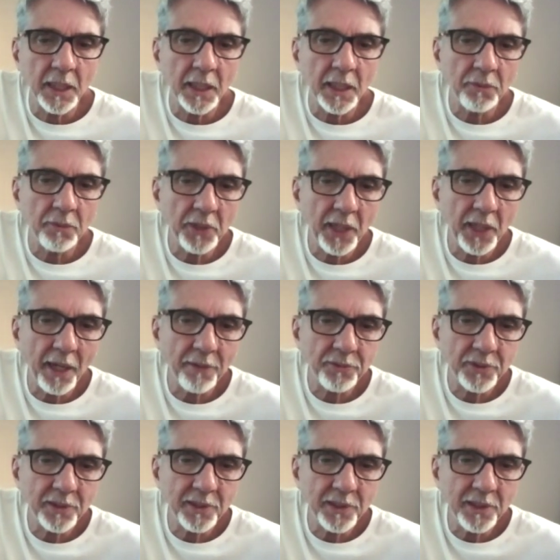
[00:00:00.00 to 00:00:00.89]
We have
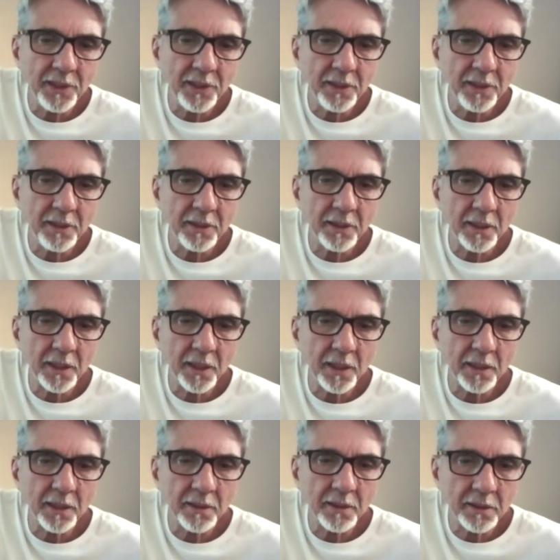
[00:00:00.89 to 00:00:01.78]
seen
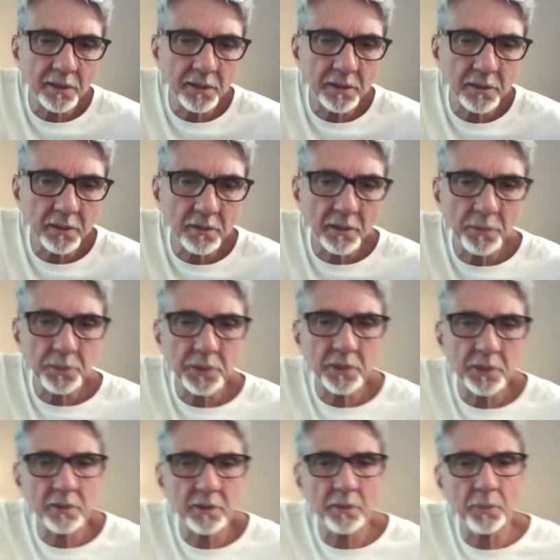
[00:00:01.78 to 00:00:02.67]
the
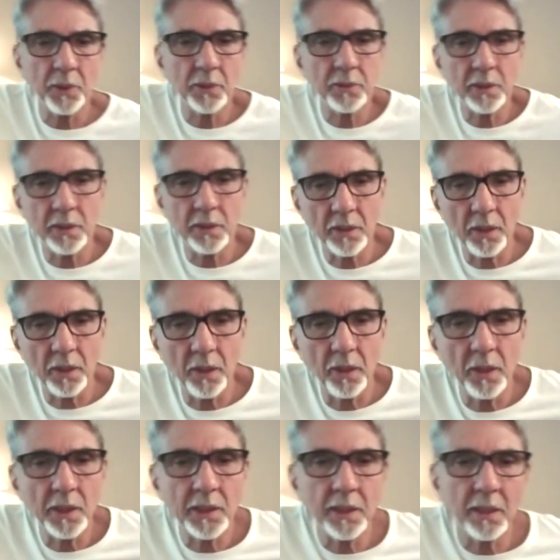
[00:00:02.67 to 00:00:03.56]
descriptions about the
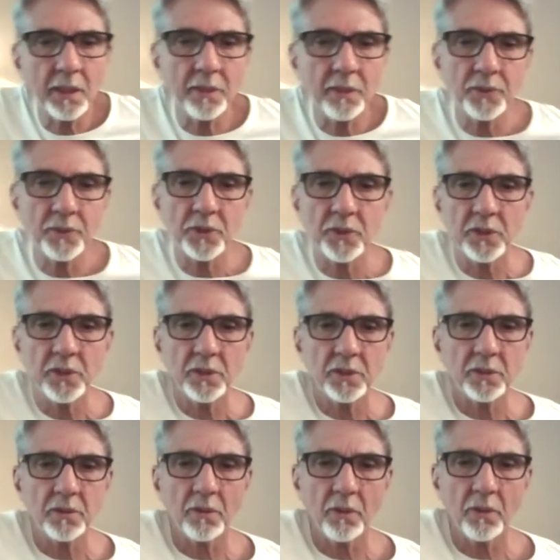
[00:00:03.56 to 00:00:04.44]
glory of
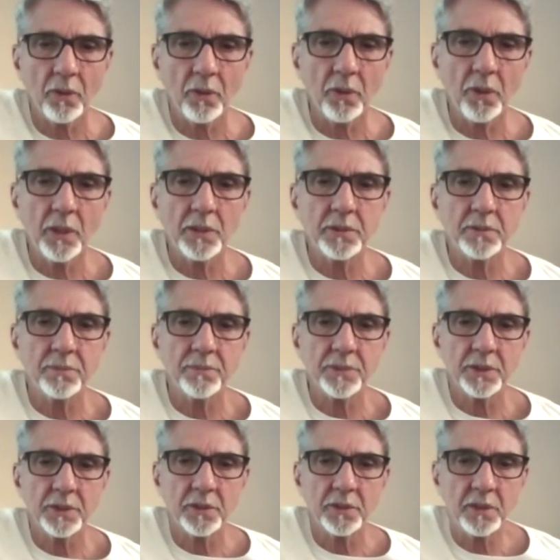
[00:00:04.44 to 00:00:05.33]
this Lord,
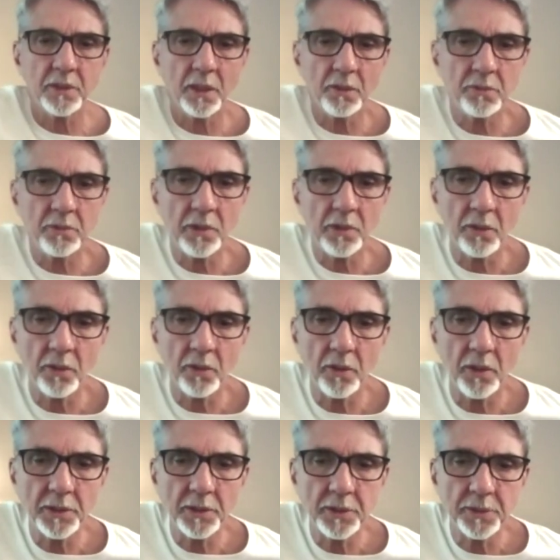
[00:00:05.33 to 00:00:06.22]
this Saguna
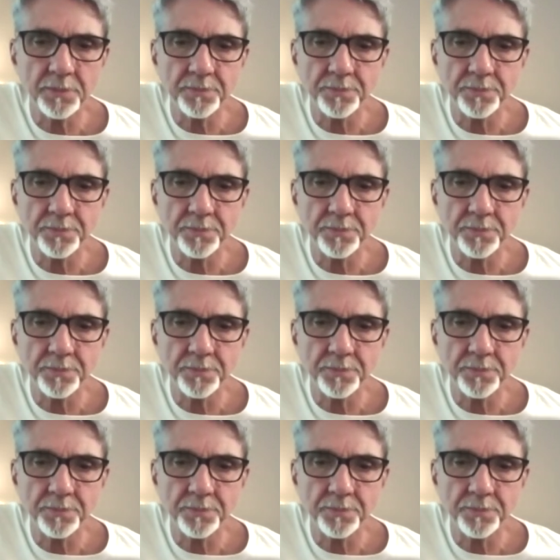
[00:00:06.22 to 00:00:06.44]
Lord.